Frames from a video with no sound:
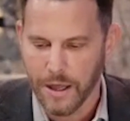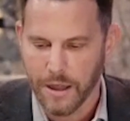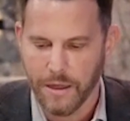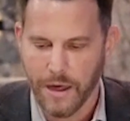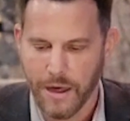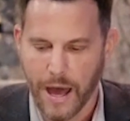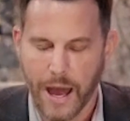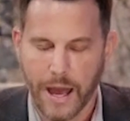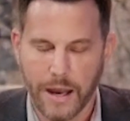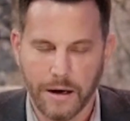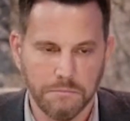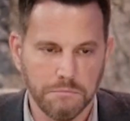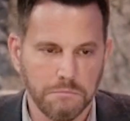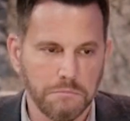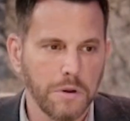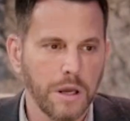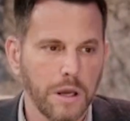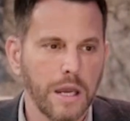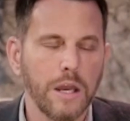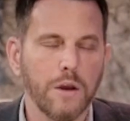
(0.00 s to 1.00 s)
that
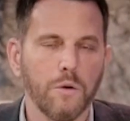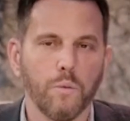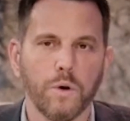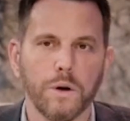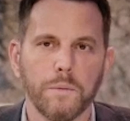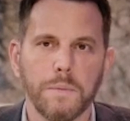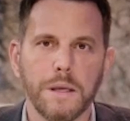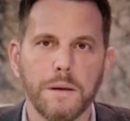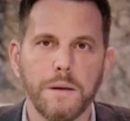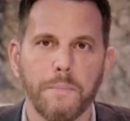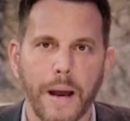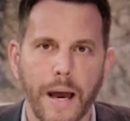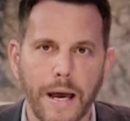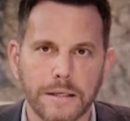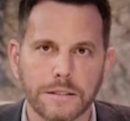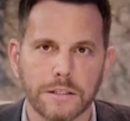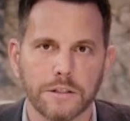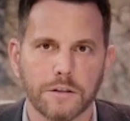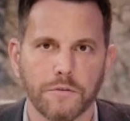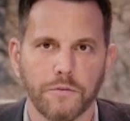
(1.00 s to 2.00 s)
it would be
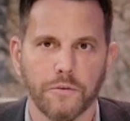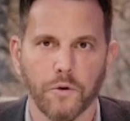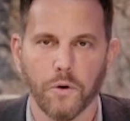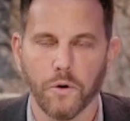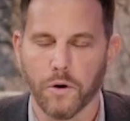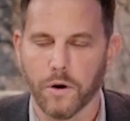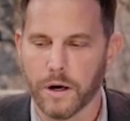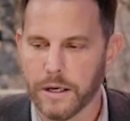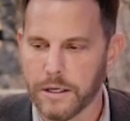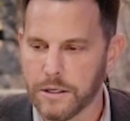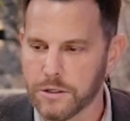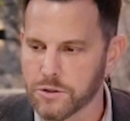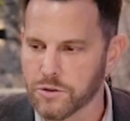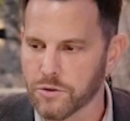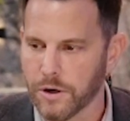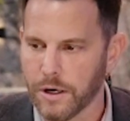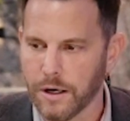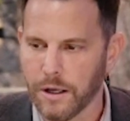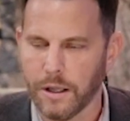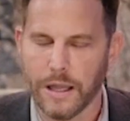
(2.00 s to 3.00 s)
best for
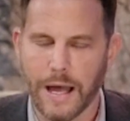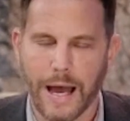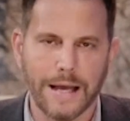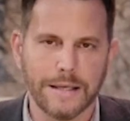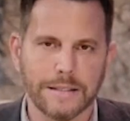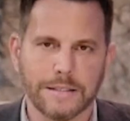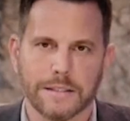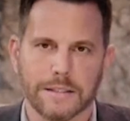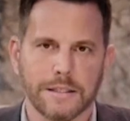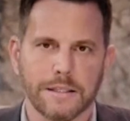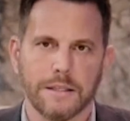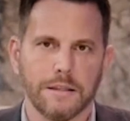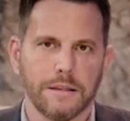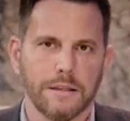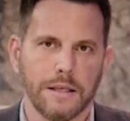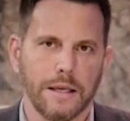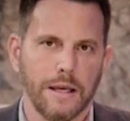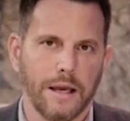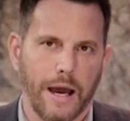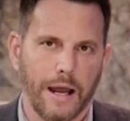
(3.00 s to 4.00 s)
Israel,
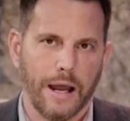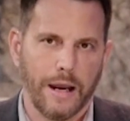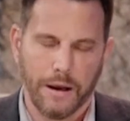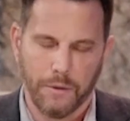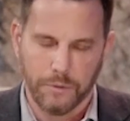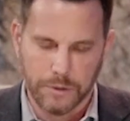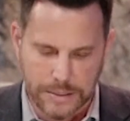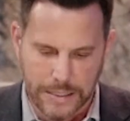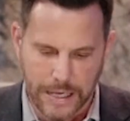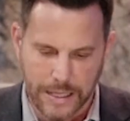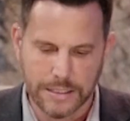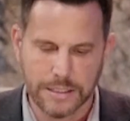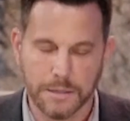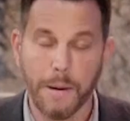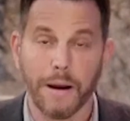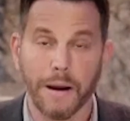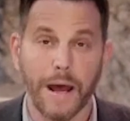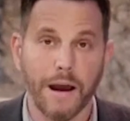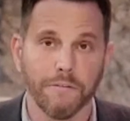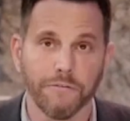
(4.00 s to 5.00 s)
and I would say this
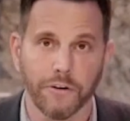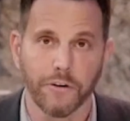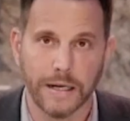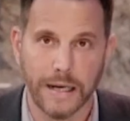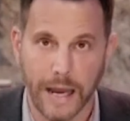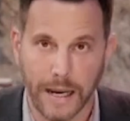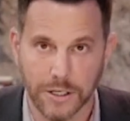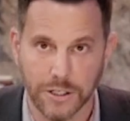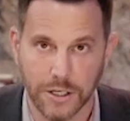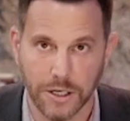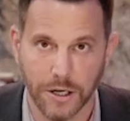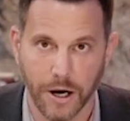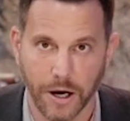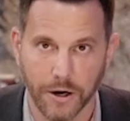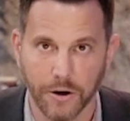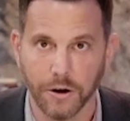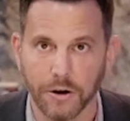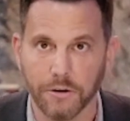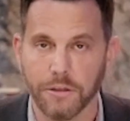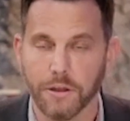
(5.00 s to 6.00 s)
about every nation
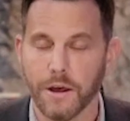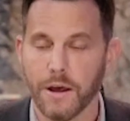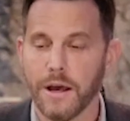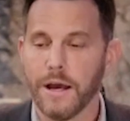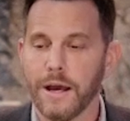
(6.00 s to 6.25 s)
on earth,